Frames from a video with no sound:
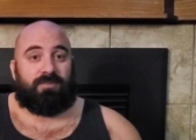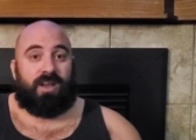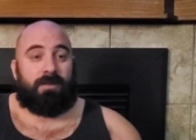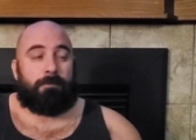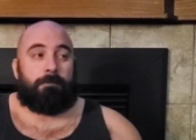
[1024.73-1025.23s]

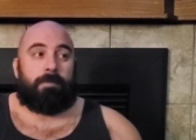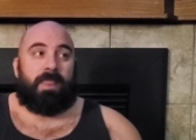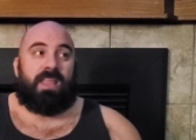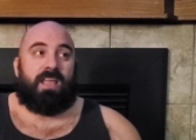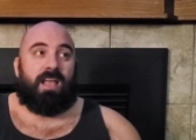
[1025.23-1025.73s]
right?
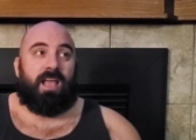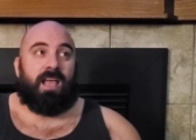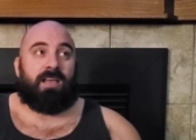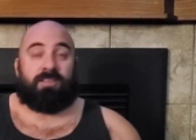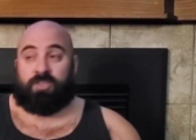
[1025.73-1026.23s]

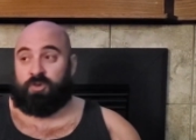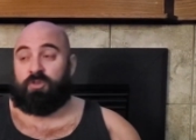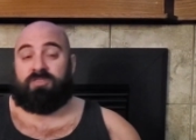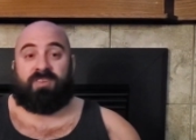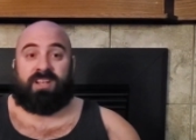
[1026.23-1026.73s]
And the
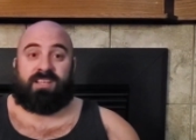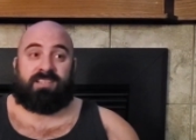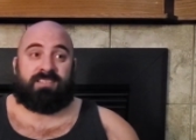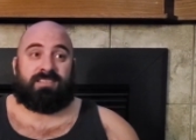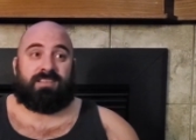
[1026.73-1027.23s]
truth of it
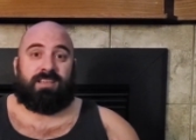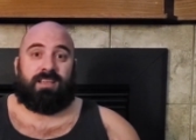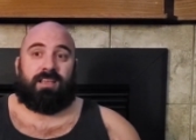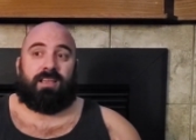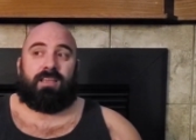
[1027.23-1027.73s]
is,
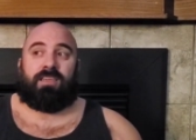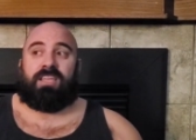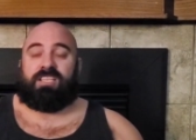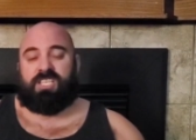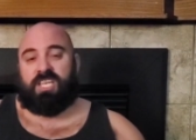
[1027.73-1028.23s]

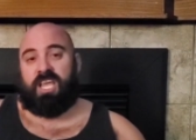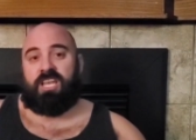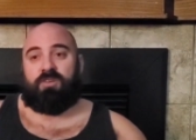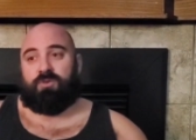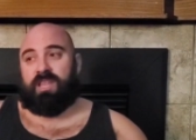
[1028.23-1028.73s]

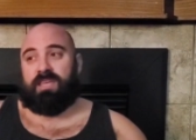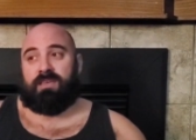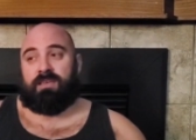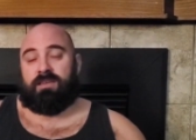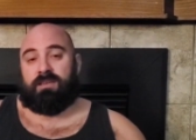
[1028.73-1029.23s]

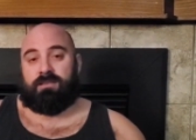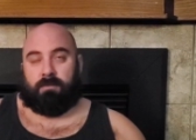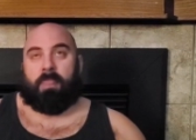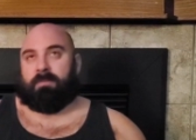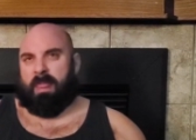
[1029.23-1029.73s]
continuing,
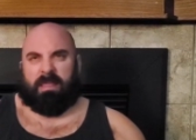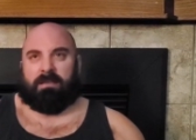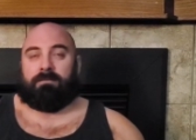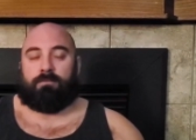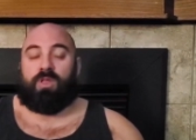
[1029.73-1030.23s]

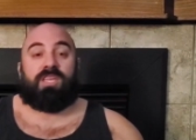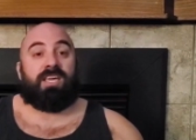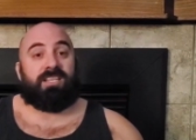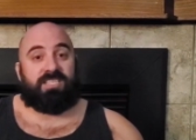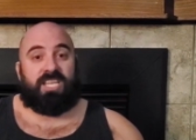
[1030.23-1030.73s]

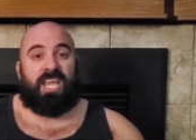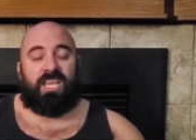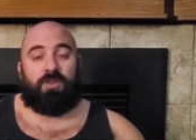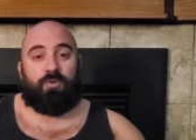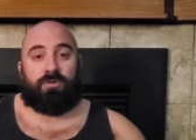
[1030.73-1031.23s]

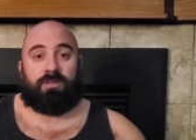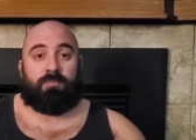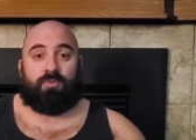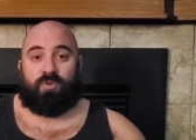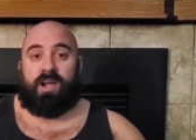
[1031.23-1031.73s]
continual
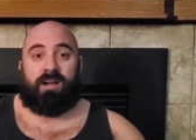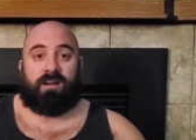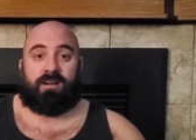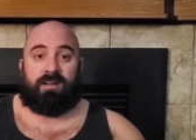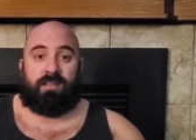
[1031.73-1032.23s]

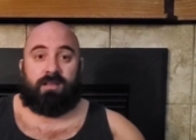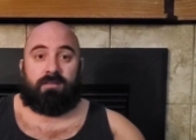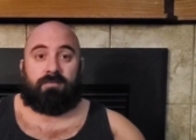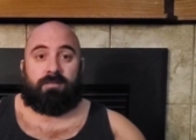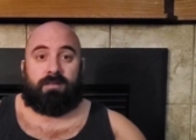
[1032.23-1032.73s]
prayer
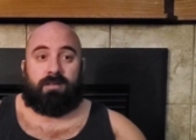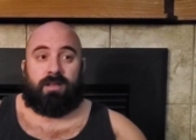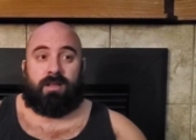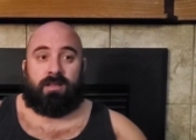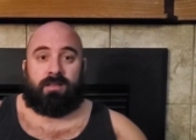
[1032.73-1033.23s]

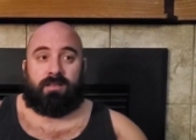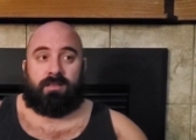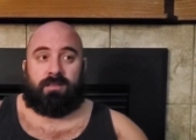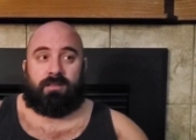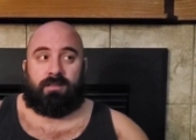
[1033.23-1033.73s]
uh,
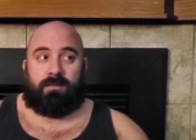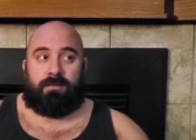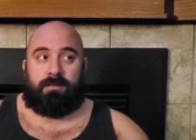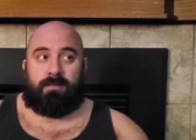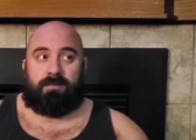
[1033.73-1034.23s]

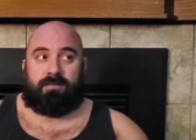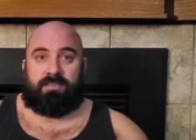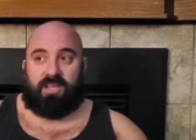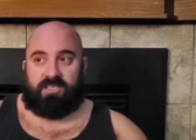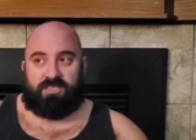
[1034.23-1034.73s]

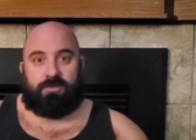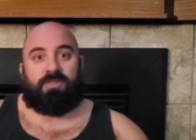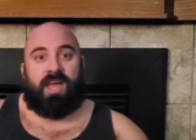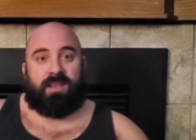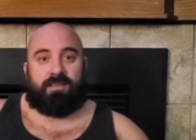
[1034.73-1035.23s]
does
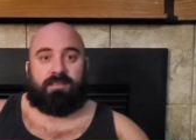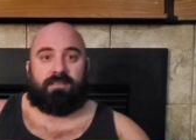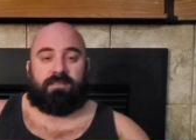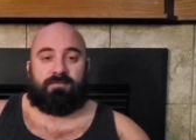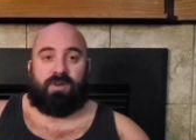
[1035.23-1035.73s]
do that,
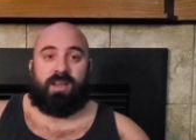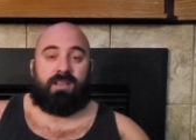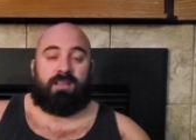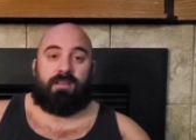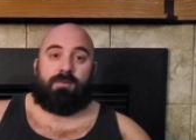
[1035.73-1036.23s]

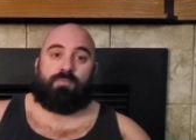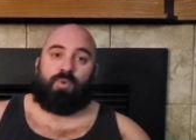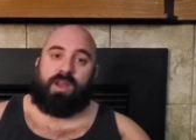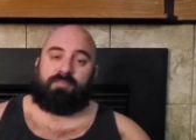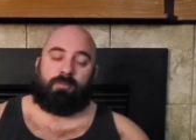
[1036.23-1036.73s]
right?
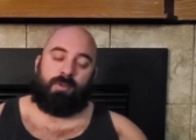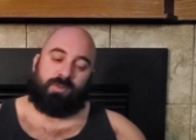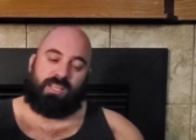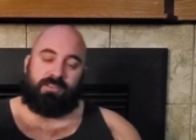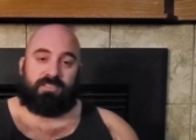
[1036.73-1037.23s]
Praying for
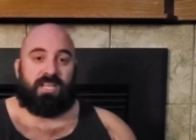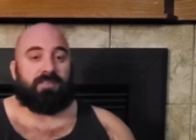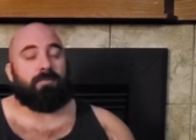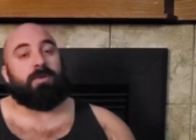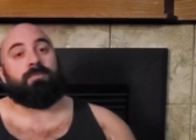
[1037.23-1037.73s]
people,
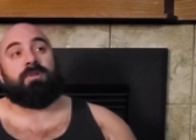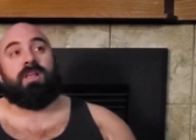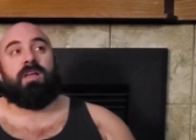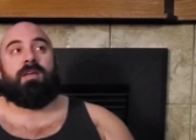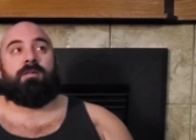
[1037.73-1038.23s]
interceding for people,